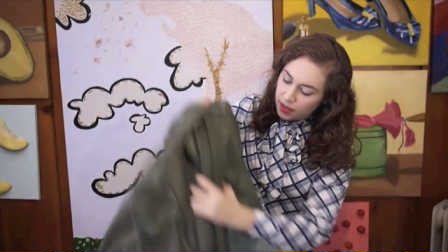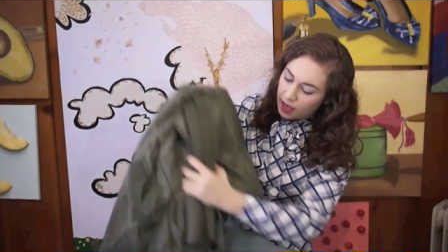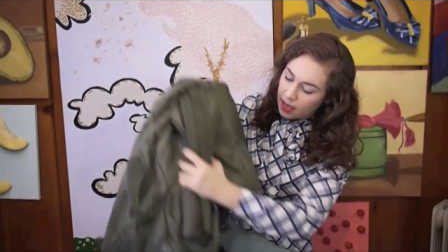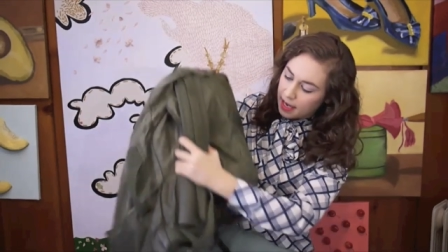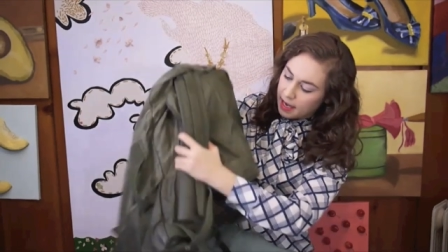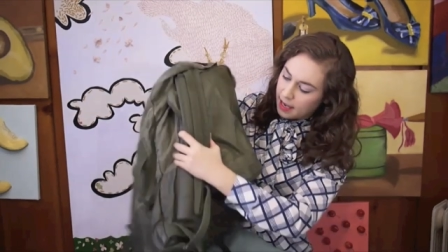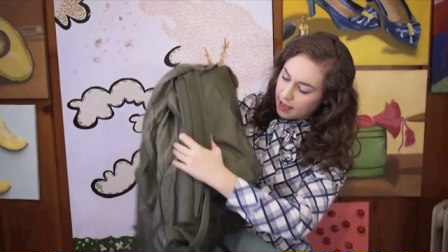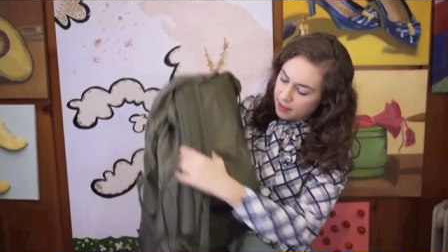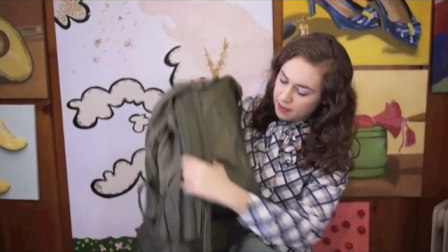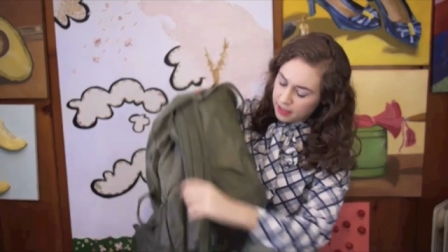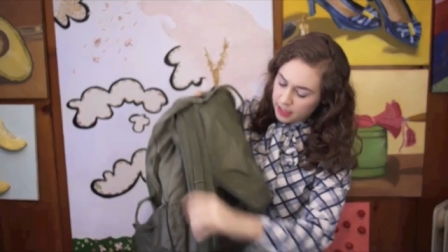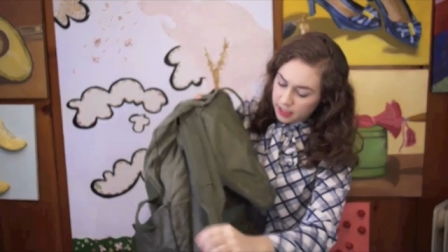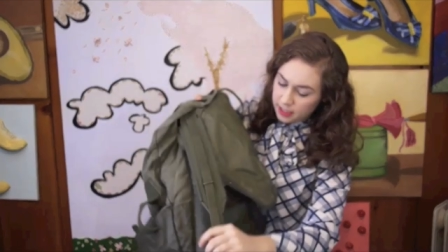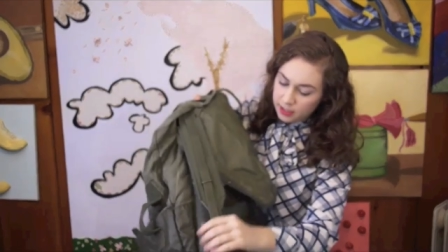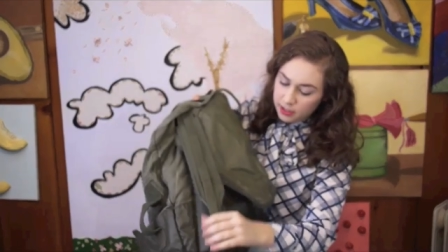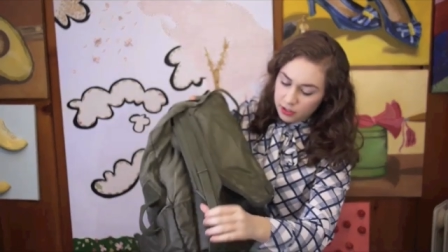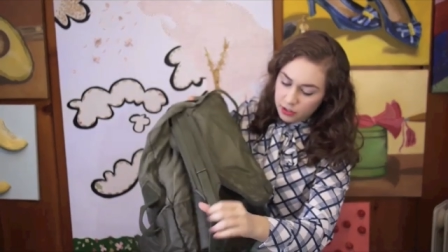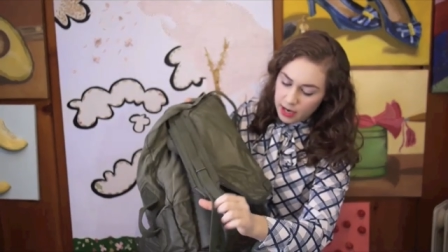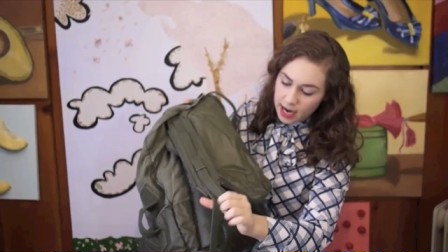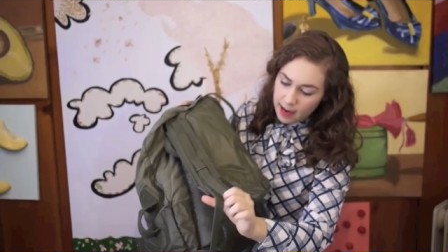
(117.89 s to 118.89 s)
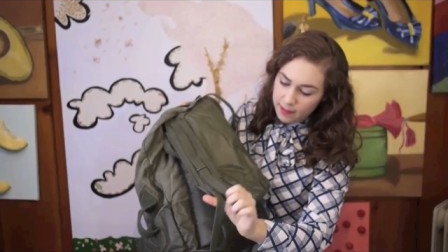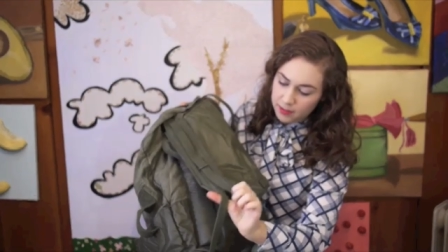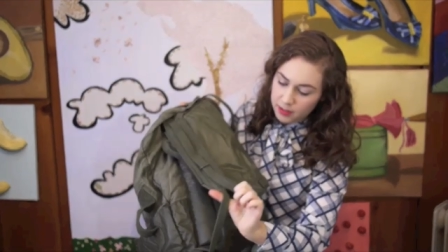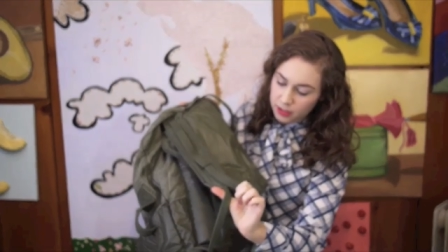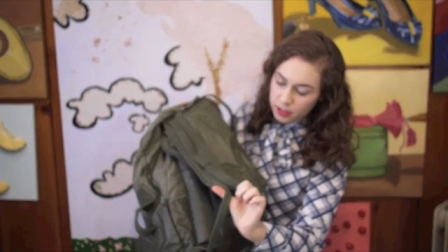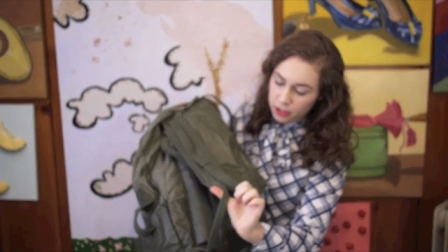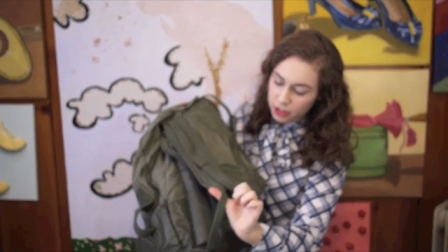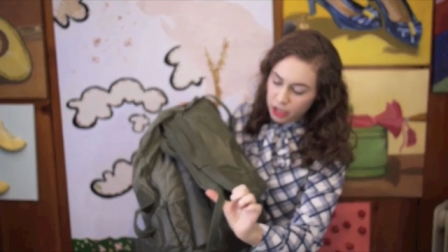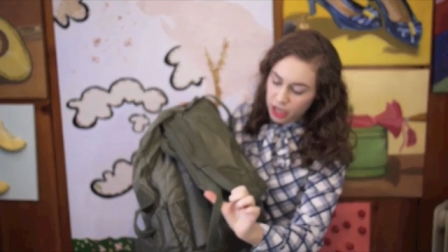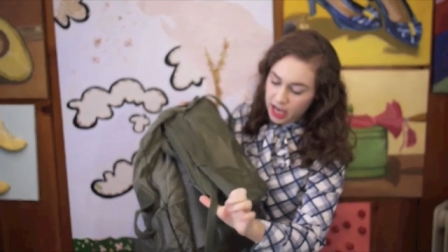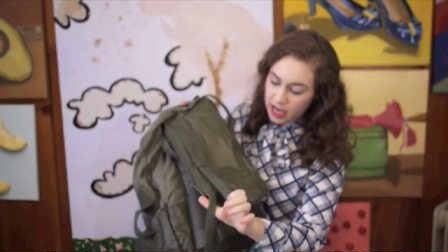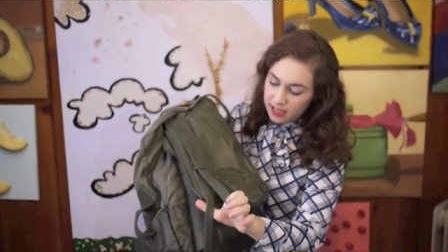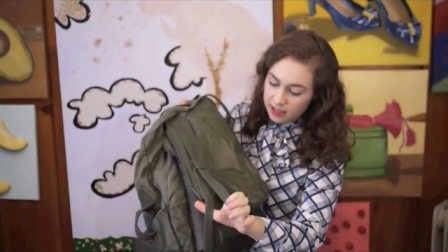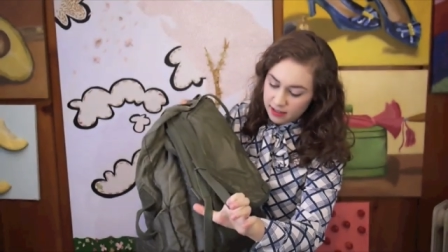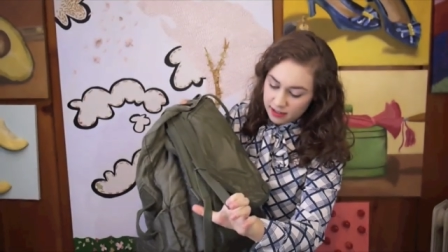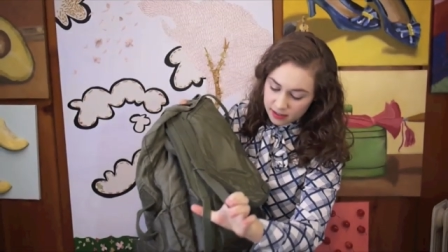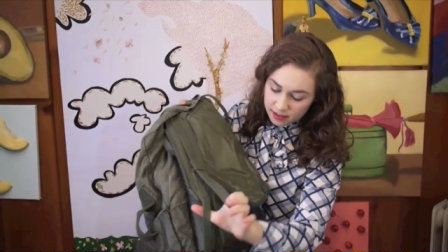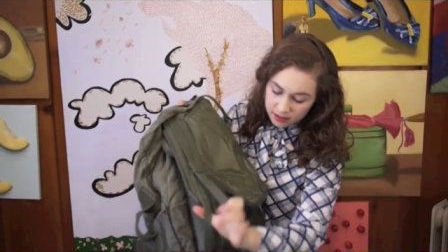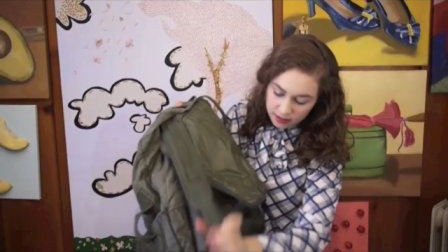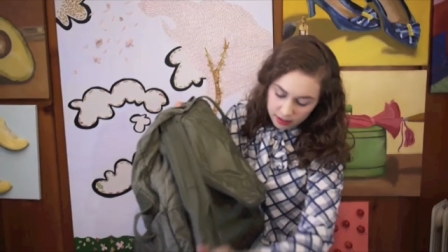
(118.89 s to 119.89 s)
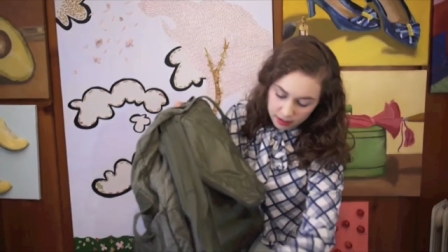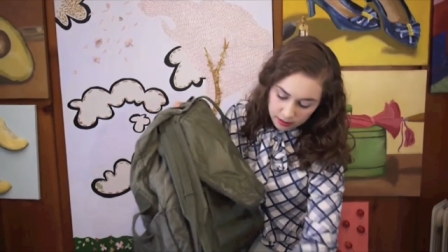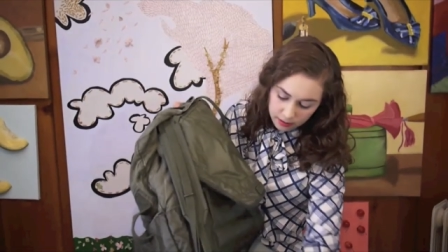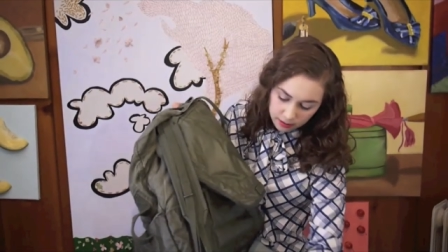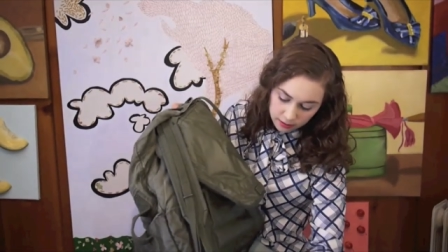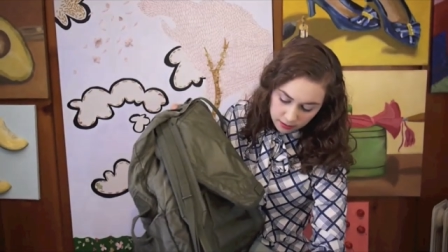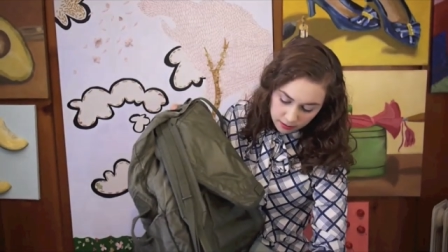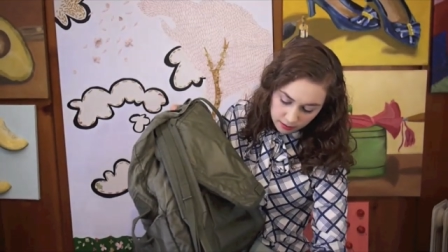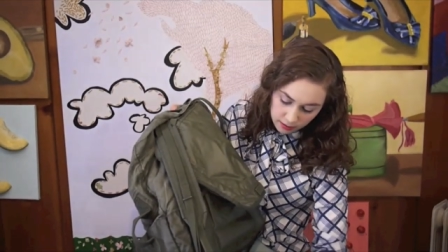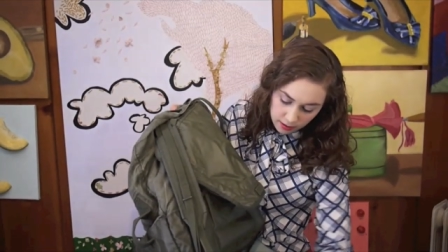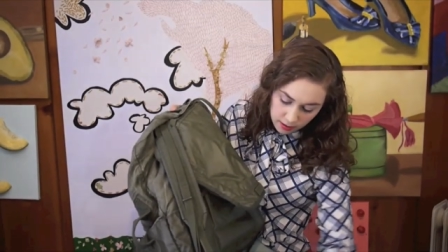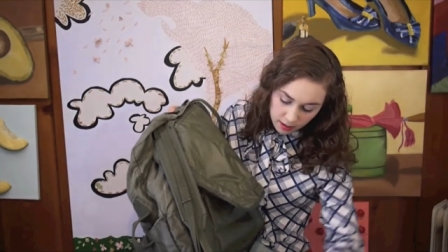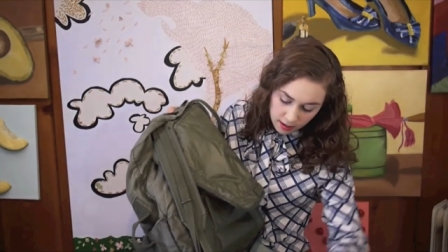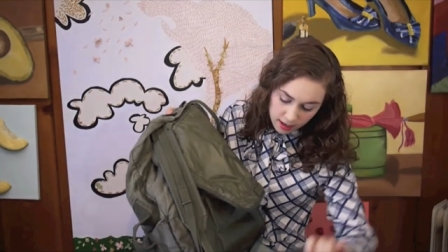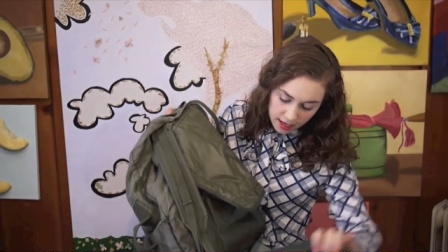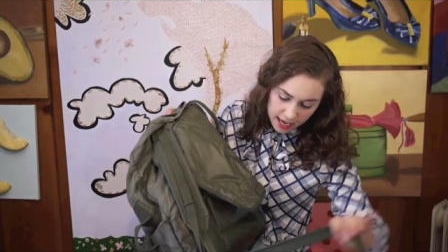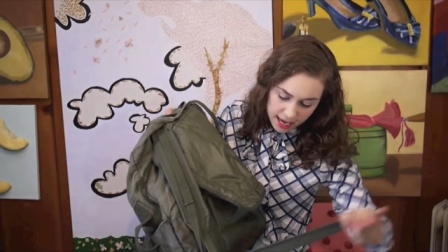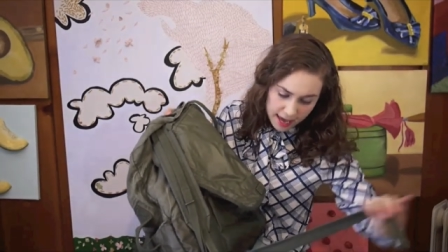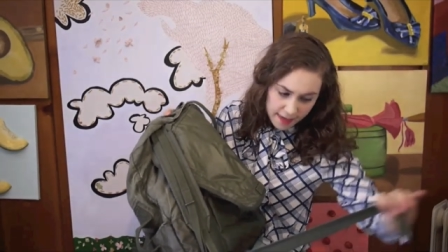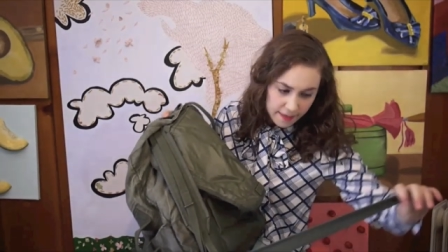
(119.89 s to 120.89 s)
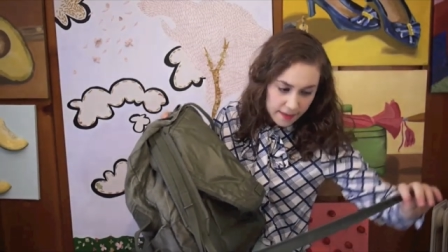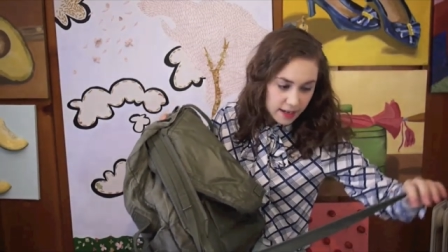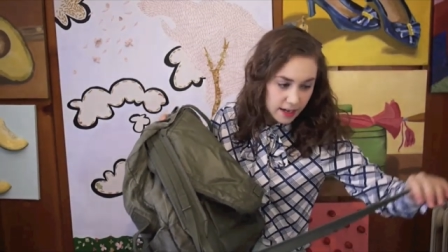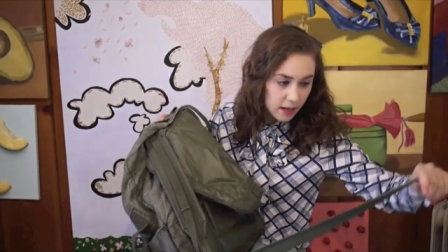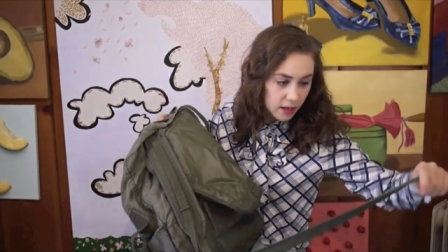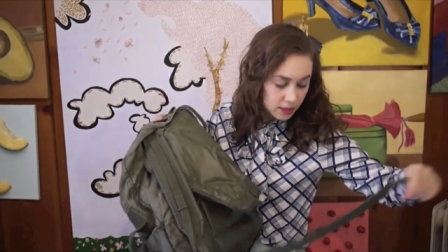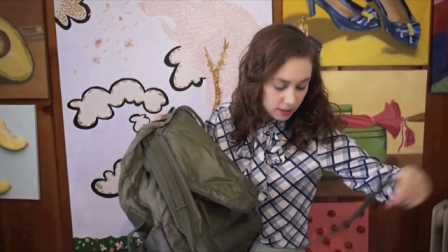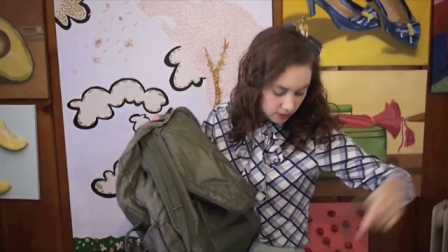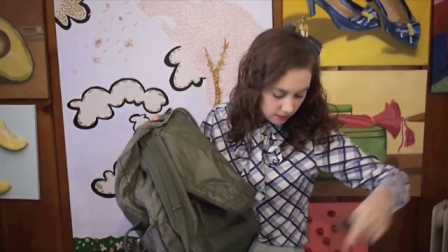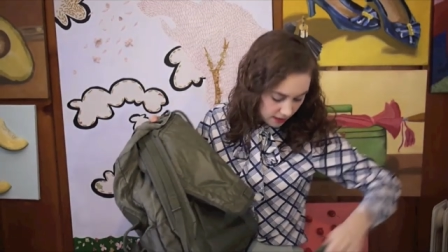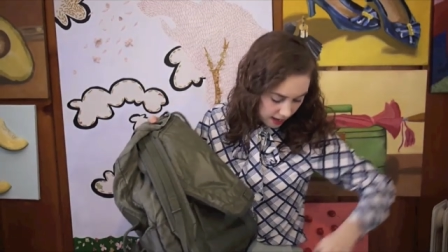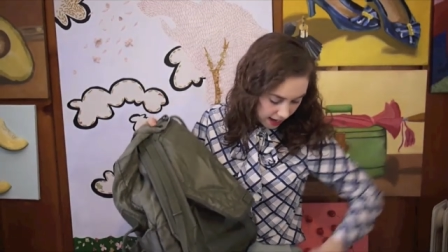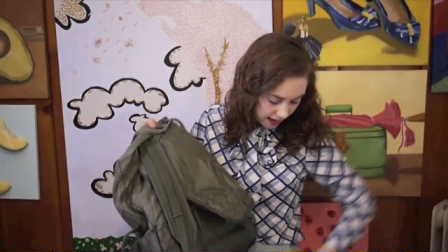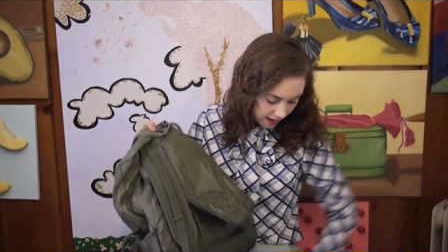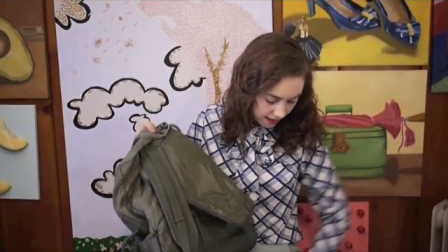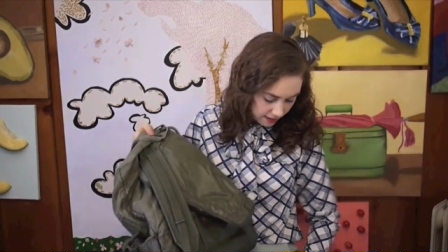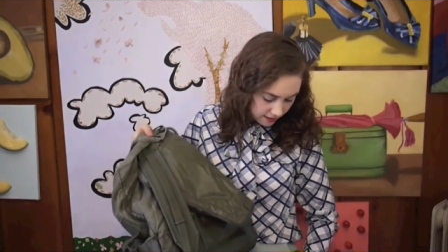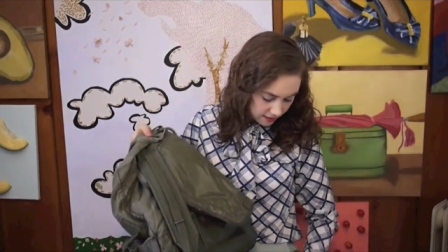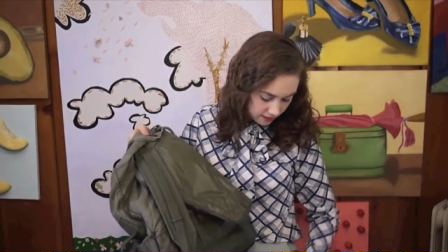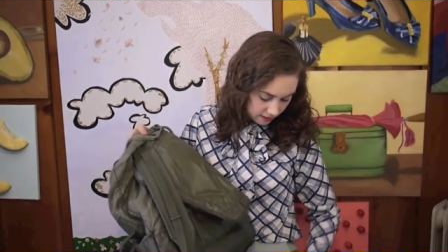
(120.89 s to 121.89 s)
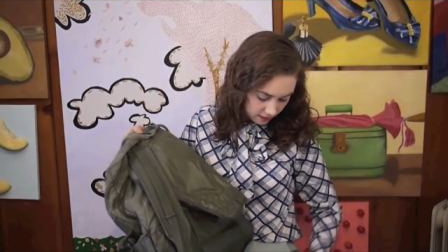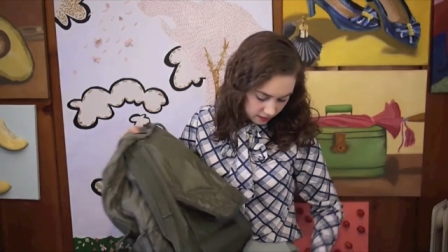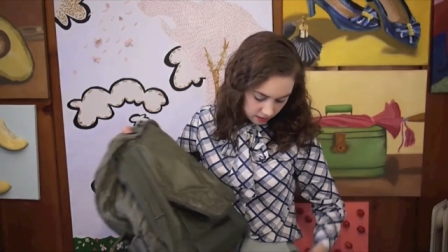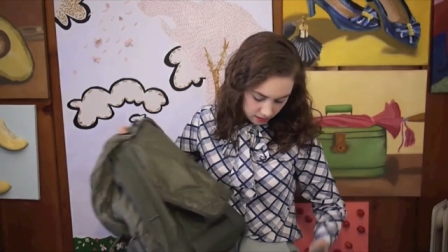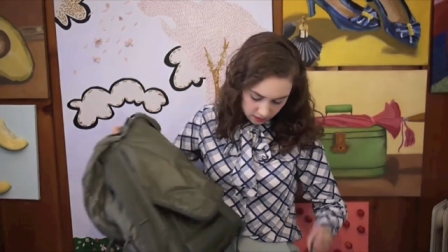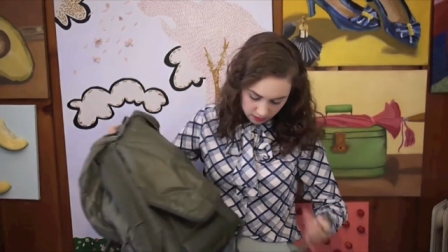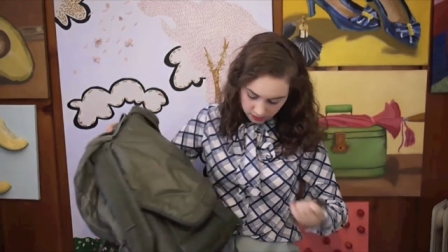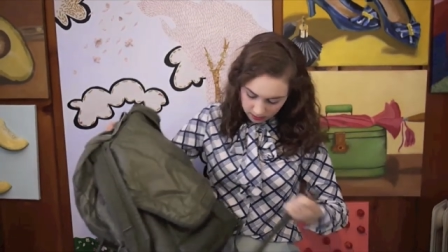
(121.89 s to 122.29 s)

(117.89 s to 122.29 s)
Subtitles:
and these straps adjust, and it also has